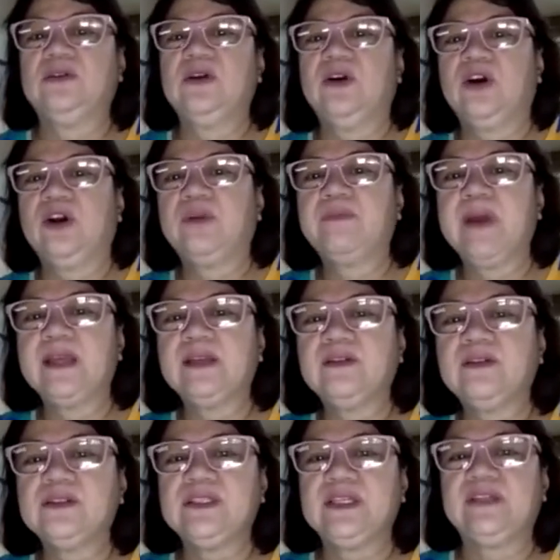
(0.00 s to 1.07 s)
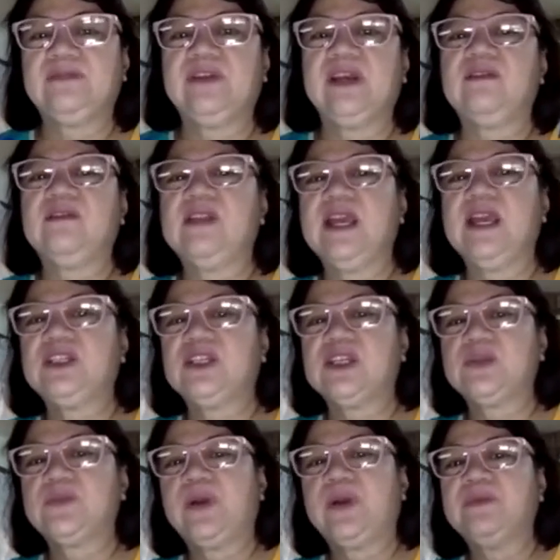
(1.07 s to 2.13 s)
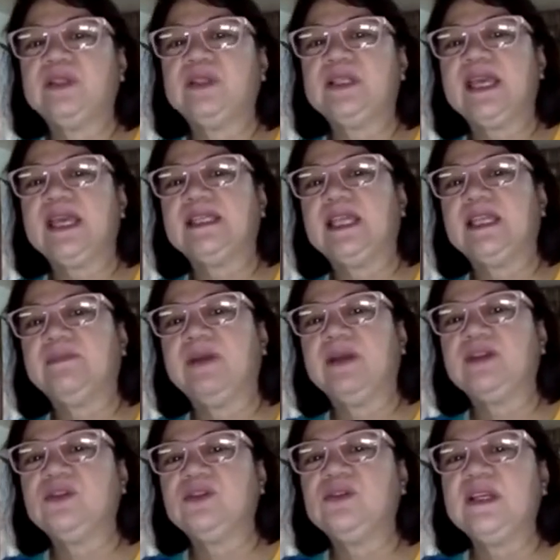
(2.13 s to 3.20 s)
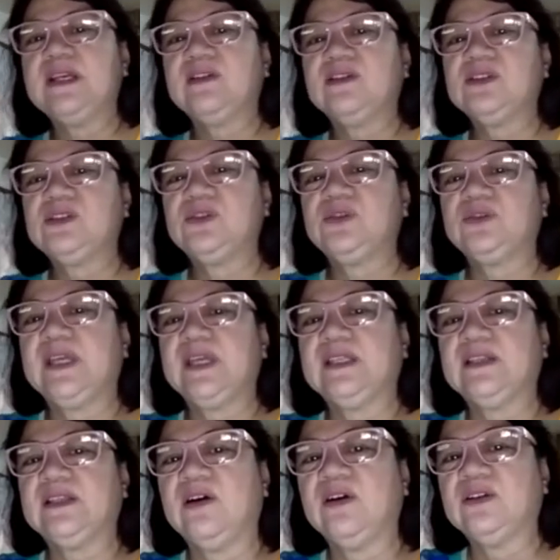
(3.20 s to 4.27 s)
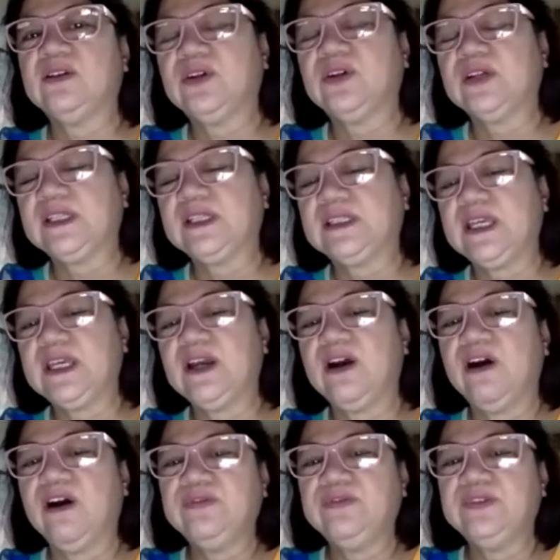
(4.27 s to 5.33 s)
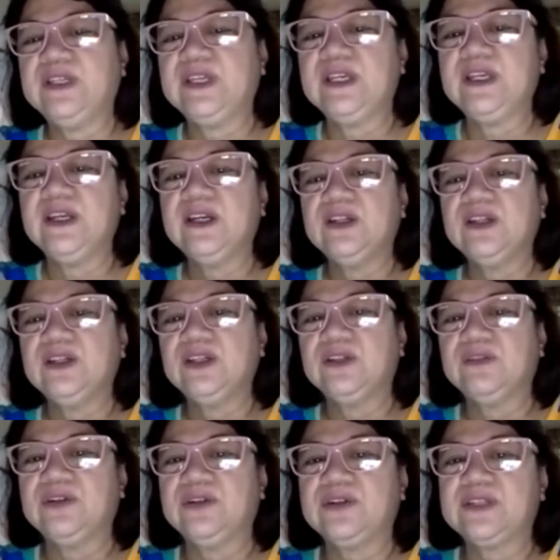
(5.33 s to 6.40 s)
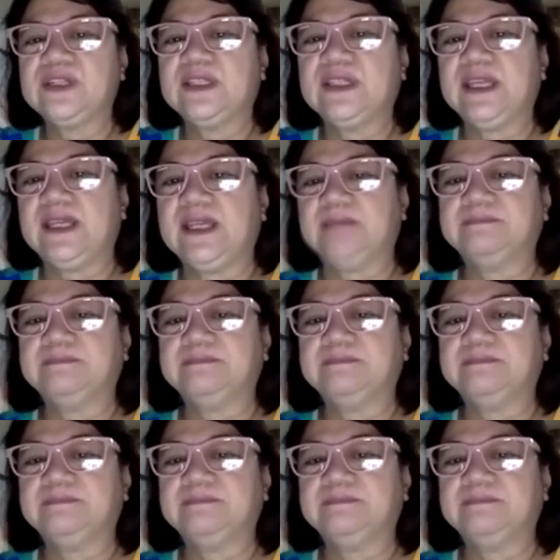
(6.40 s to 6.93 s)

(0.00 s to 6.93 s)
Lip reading: or by rules and regulations promulgated by duly constituted authority of the university.